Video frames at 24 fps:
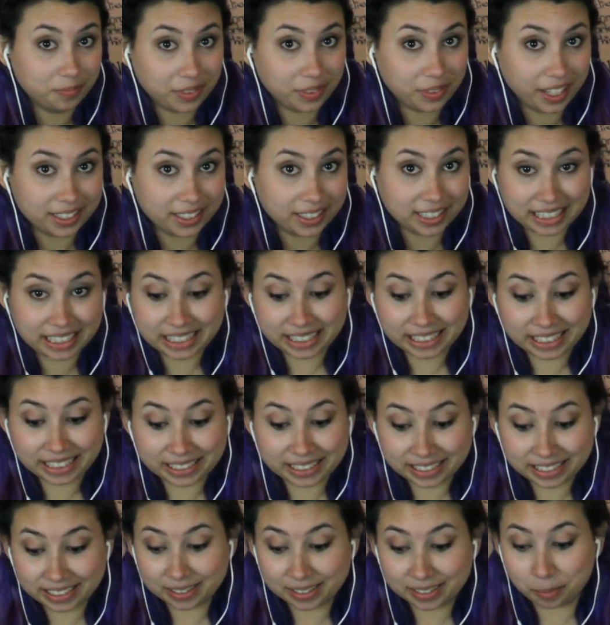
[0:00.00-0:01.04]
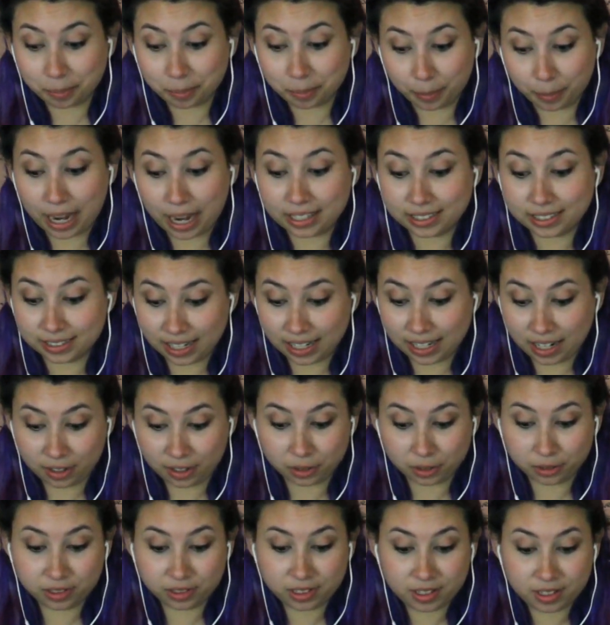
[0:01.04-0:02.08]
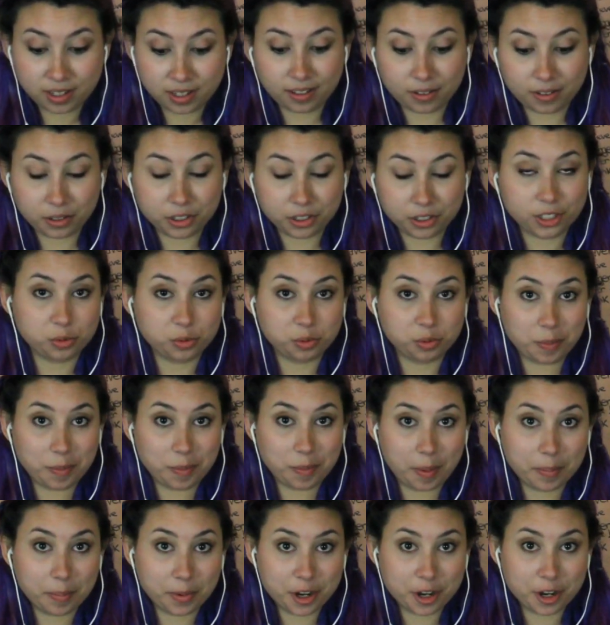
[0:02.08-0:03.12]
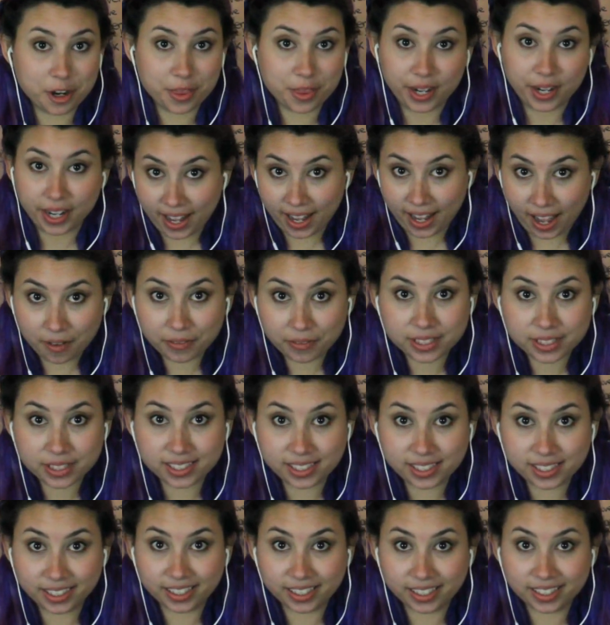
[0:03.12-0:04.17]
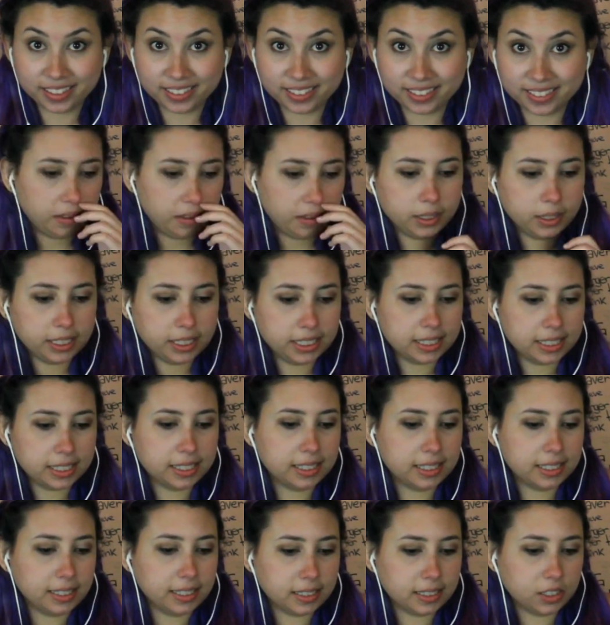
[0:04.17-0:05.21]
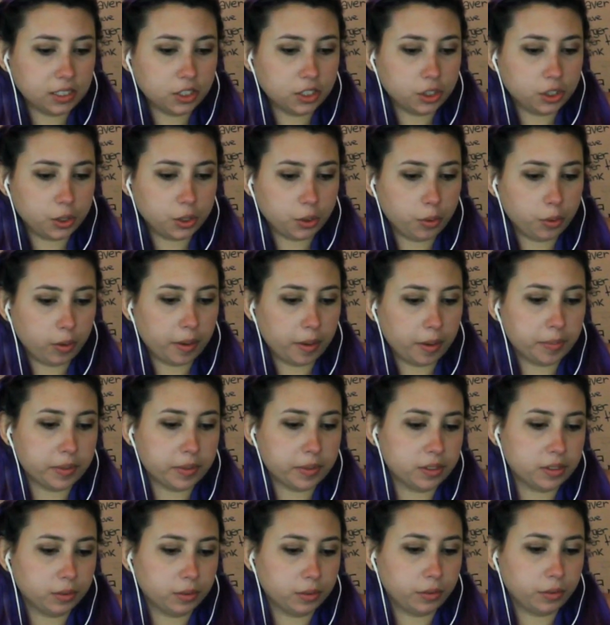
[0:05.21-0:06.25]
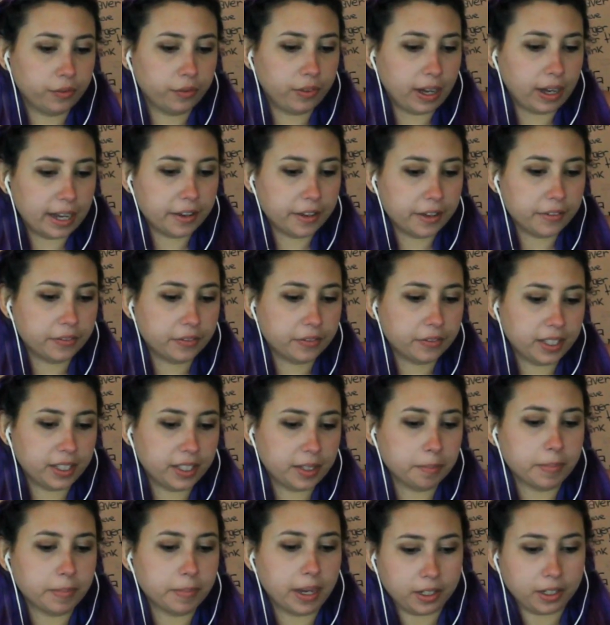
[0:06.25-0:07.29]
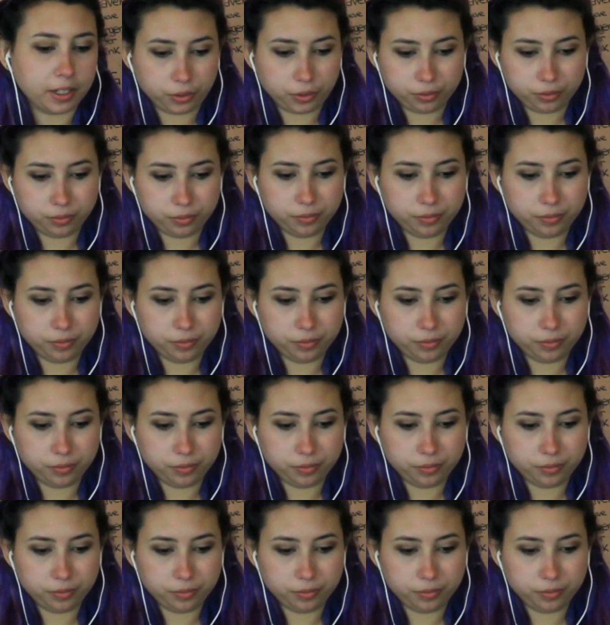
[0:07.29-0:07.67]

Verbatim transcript: and cleared my doubt, just remember that I haven't seen it. This is season 2, episode 5, Kinbaku.